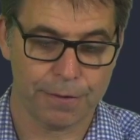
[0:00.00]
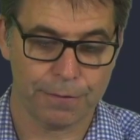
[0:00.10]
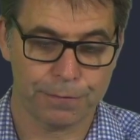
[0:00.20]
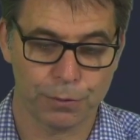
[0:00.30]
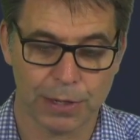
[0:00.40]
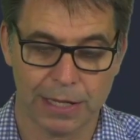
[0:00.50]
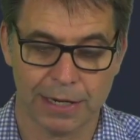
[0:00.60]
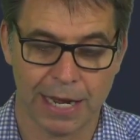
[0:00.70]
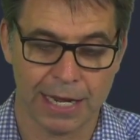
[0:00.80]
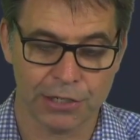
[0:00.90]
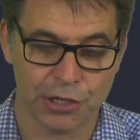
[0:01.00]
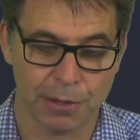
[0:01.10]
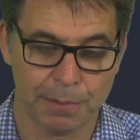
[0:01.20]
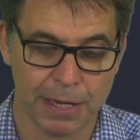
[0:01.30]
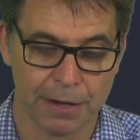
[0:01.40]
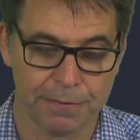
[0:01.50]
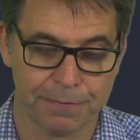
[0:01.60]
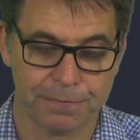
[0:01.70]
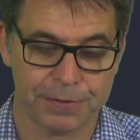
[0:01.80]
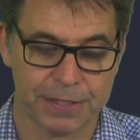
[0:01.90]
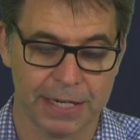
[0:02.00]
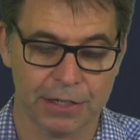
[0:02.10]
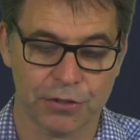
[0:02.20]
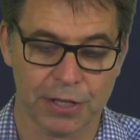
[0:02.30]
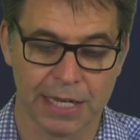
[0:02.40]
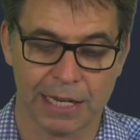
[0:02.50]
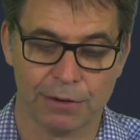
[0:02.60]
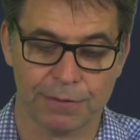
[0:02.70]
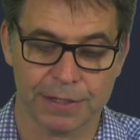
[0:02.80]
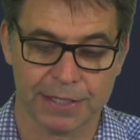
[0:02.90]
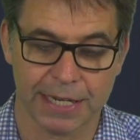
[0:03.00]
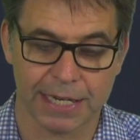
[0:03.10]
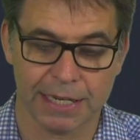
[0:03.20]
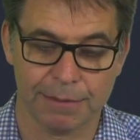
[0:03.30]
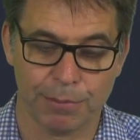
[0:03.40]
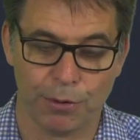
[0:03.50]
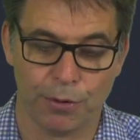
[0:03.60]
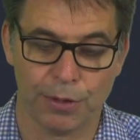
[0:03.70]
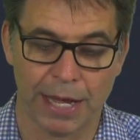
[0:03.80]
fill color to RGB, I set it to the color of the second ball,